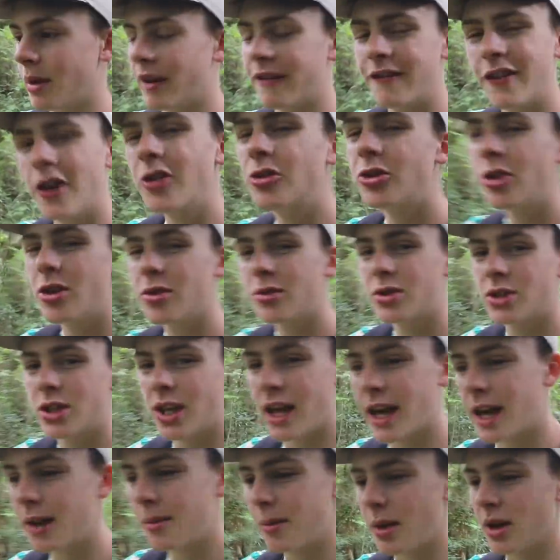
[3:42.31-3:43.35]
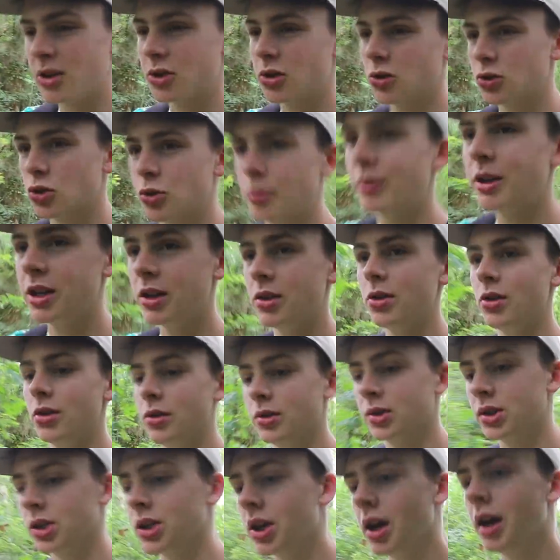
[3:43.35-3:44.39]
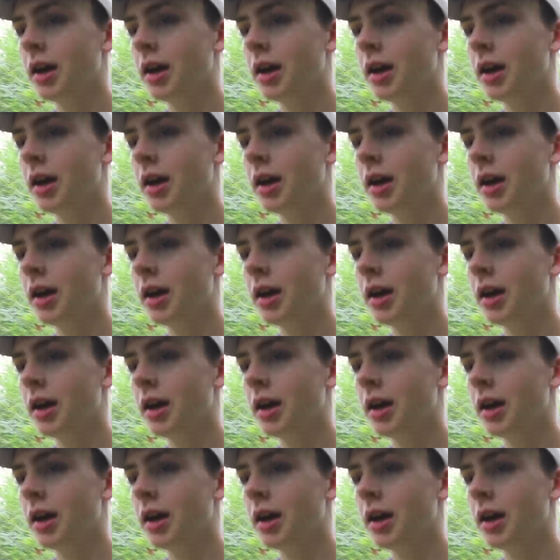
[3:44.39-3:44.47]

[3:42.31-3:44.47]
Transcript: my phone use and my social media use.